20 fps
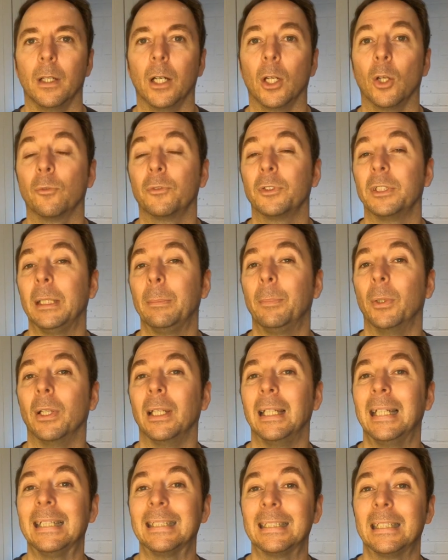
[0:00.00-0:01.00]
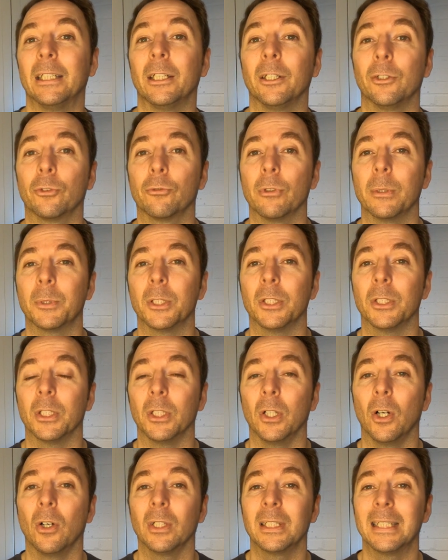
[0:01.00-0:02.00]
I'll obviously put links in the description to
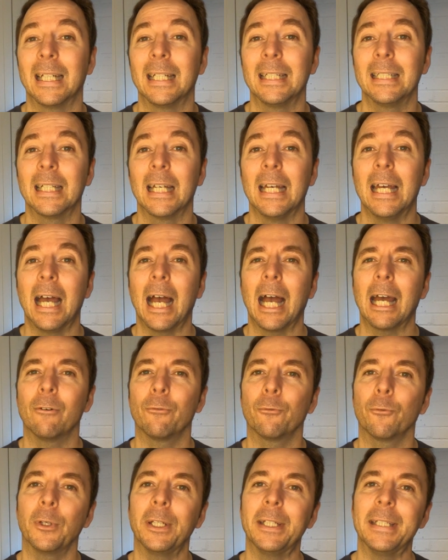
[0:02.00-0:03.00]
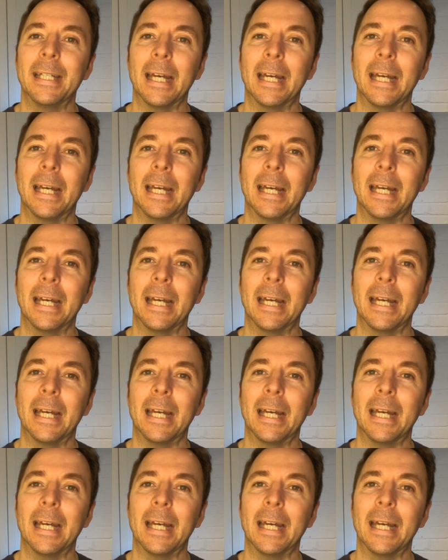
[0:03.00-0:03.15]
the hot end and free